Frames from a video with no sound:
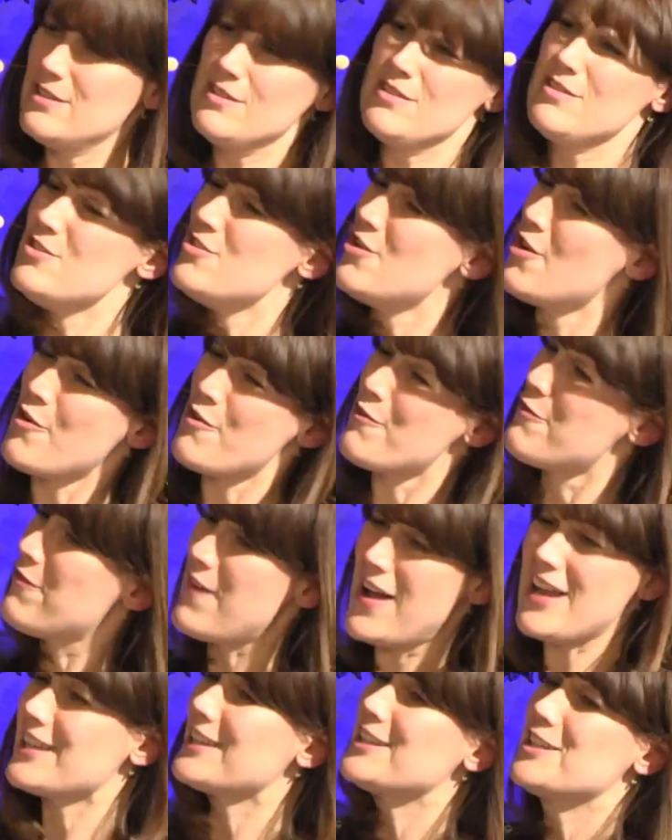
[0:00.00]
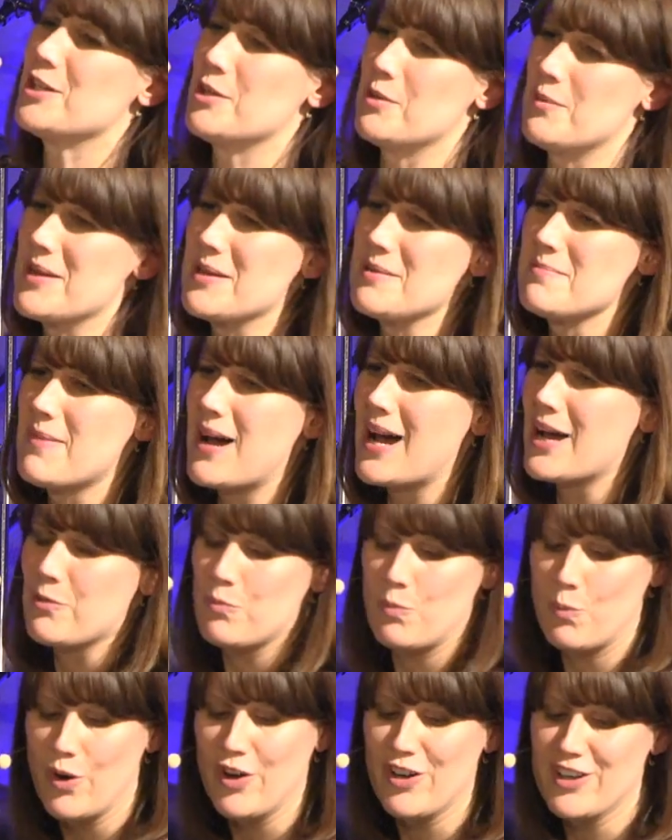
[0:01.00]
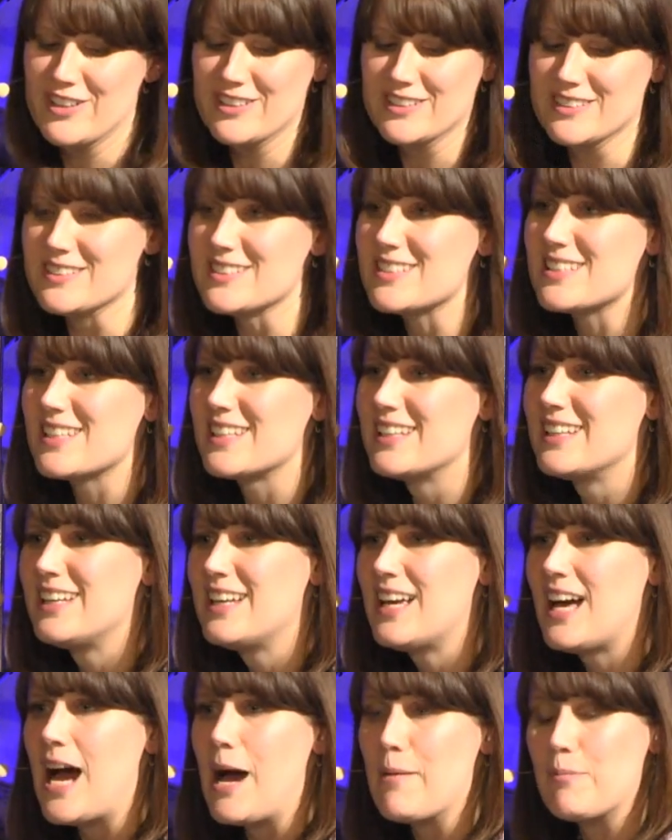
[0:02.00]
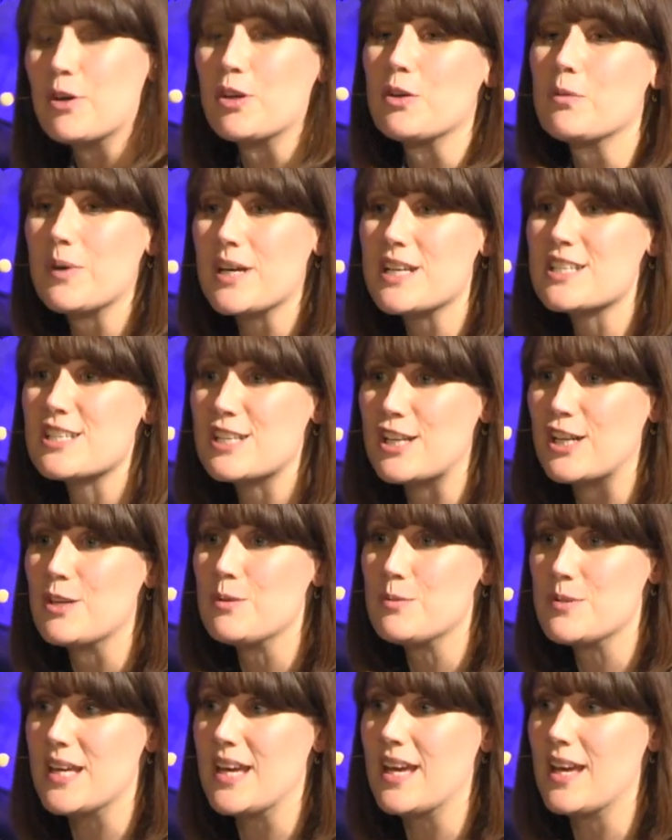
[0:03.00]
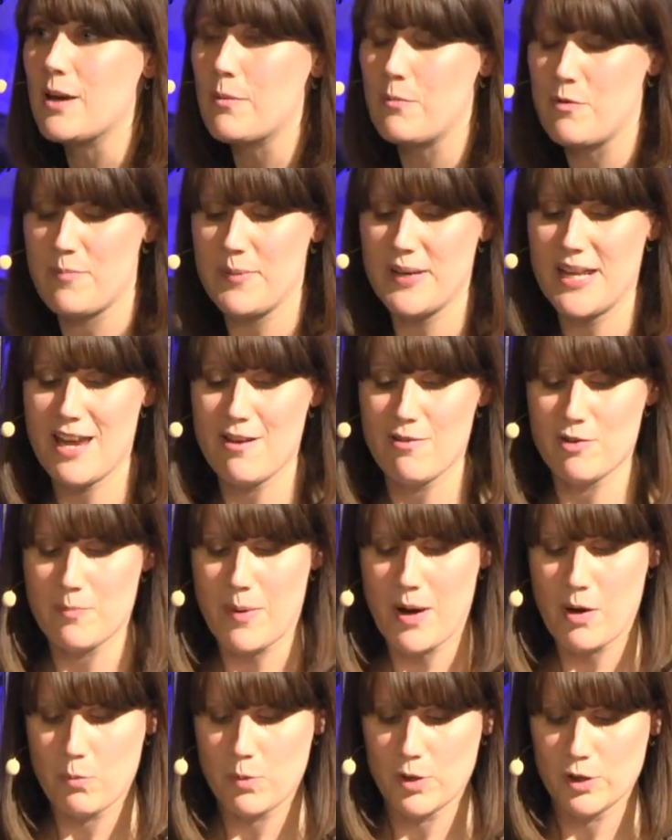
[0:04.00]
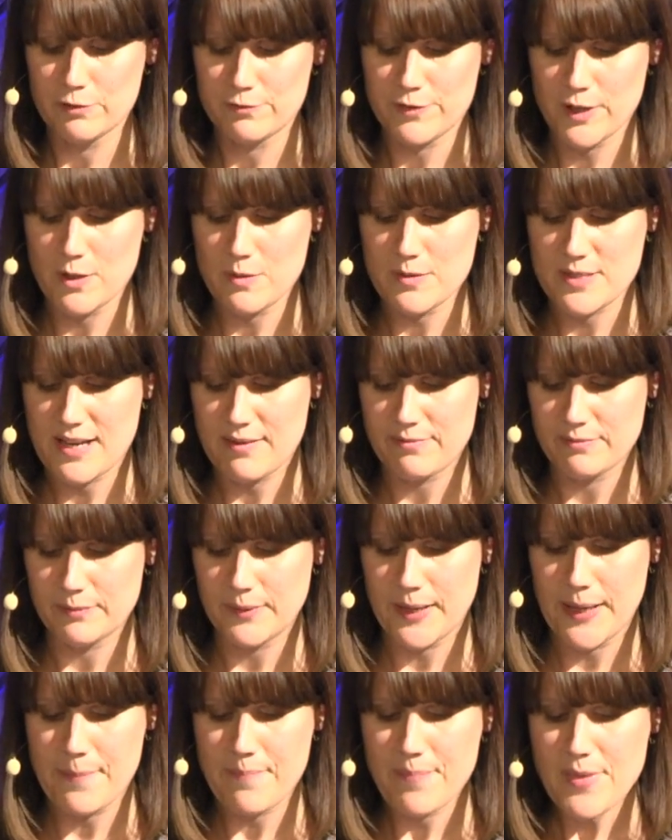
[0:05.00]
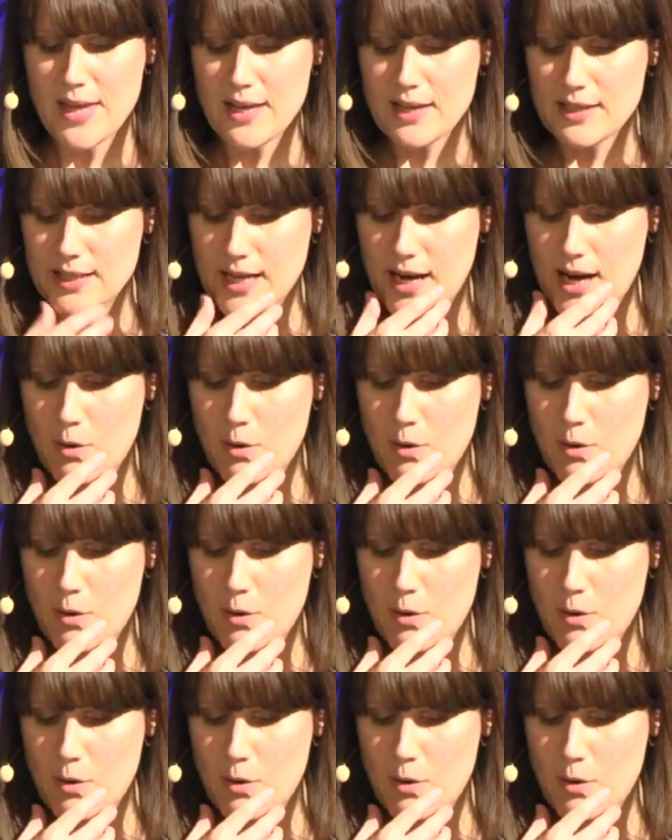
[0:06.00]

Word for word: no value in my world, I'm going to exclude it. And we've been hearing about worldviews, haven't we? Now, I